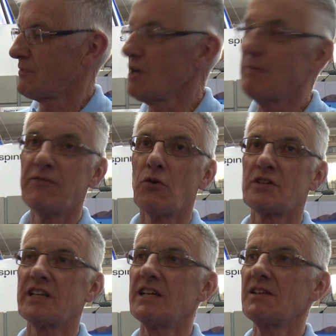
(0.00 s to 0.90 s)

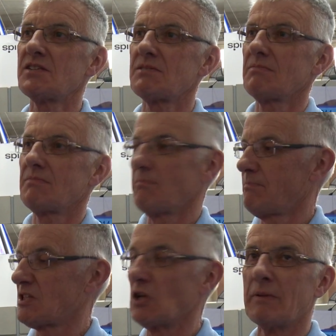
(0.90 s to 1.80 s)
GP14's
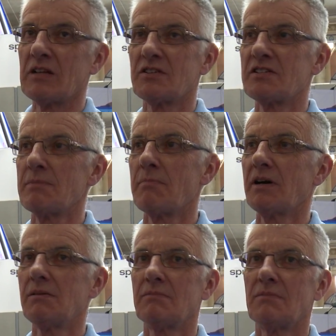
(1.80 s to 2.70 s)
still built in
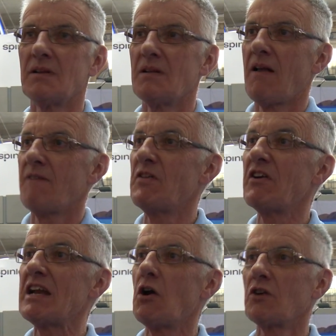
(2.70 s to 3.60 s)
timber,
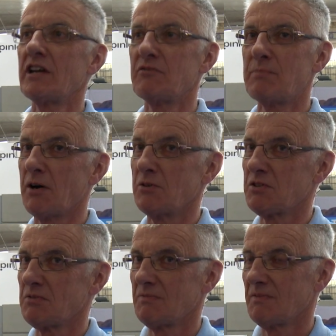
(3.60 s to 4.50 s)
very long-lived
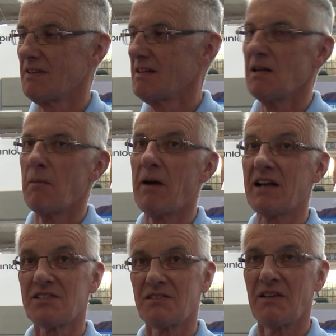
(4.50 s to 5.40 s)
boat.
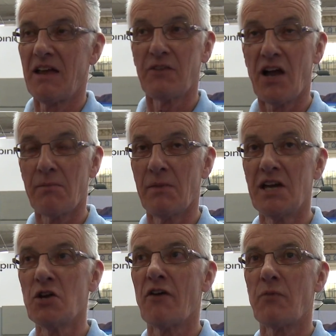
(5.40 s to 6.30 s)
But if, like
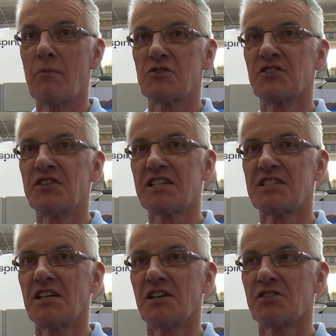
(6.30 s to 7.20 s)
me, you have one which is
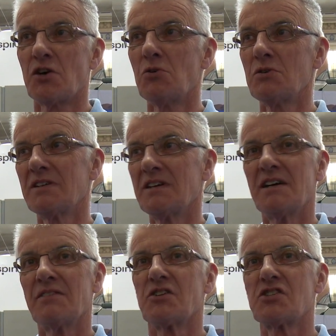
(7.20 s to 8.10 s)
60 years old,
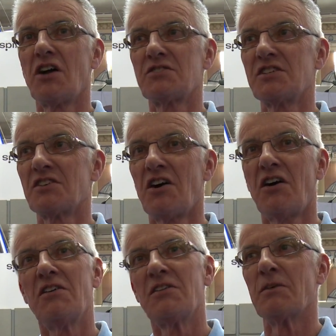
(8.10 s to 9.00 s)
the chances
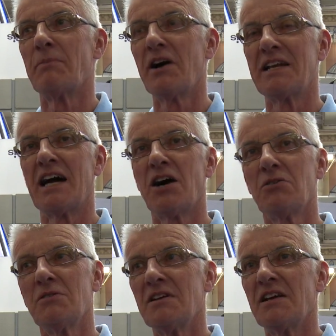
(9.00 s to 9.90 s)
are that by now
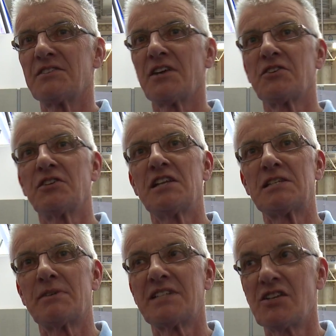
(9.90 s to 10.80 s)
it's going to need
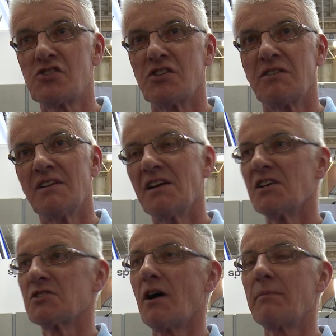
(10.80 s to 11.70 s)
some attention.
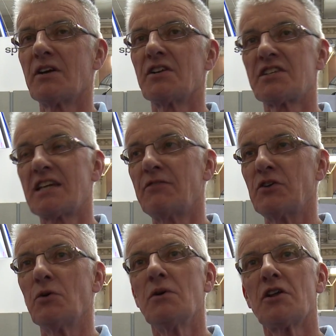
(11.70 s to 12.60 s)
So I'm going to give
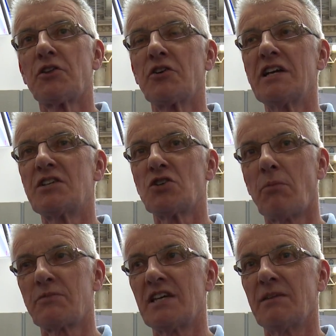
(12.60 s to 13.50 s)
you 3
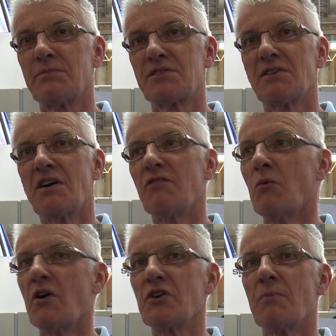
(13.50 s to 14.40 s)
top tips for
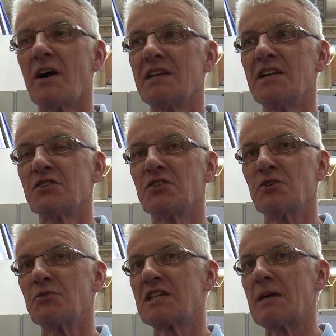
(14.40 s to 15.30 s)
what you might need to
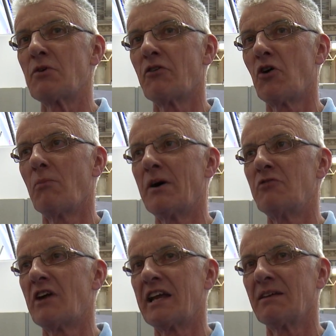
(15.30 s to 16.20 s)
do to keep your old boat
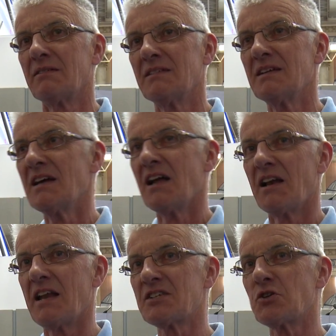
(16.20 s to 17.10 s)
running.
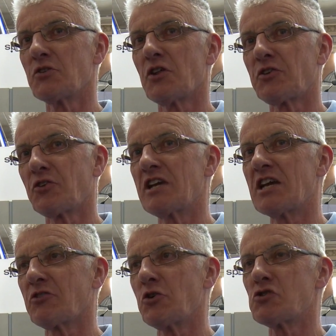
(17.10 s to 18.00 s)
Let's look at the 3
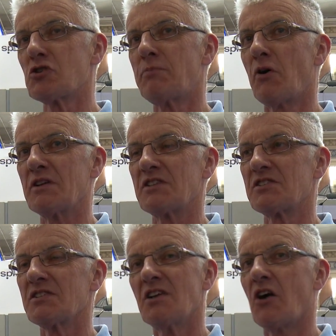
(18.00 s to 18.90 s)
crucial
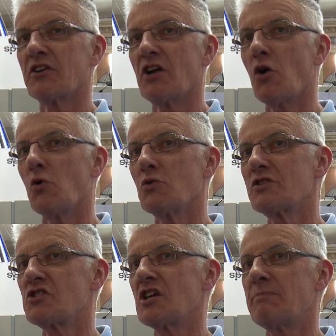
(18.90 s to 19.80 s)
points on an old
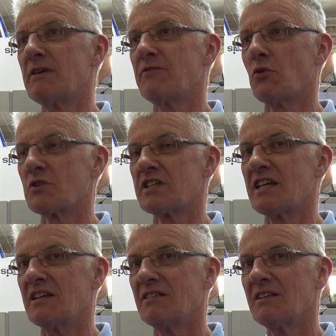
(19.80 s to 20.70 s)

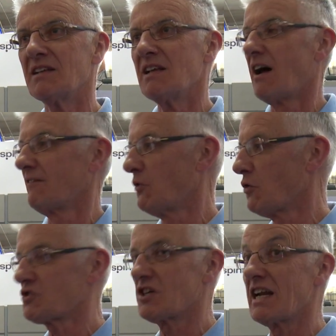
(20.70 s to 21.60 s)
GP14.
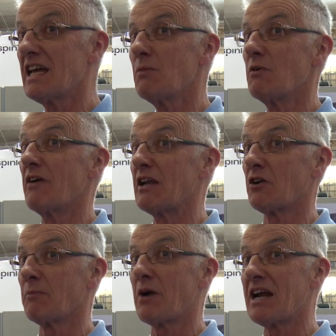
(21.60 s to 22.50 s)
Unfortunately, we've only
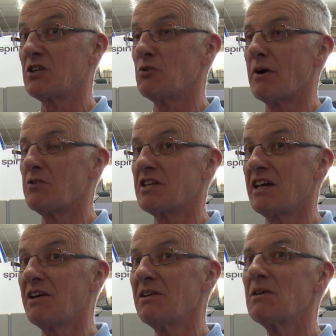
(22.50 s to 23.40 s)
got a brand new boat
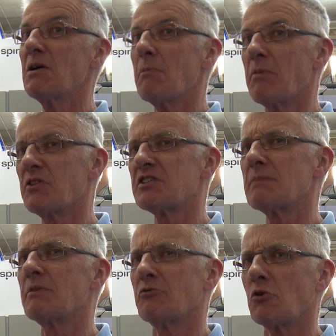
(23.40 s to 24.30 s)
here, but the
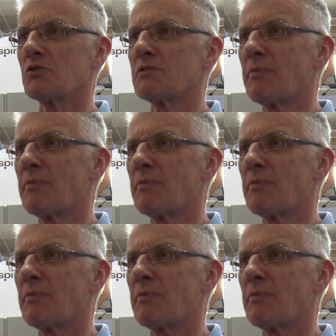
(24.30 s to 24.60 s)
similar rules